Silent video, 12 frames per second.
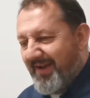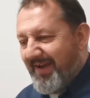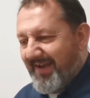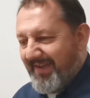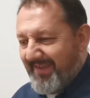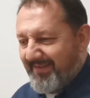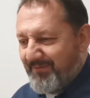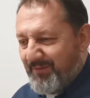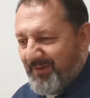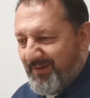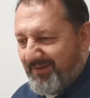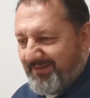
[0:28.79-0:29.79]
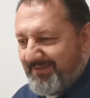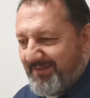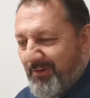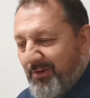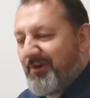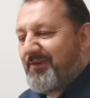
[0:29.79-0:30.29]
I have
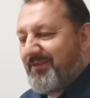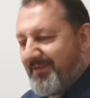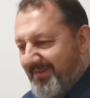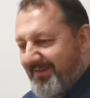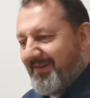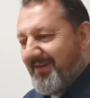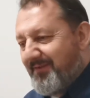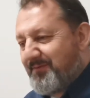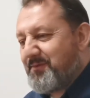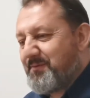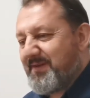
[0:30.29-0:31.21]
heard a few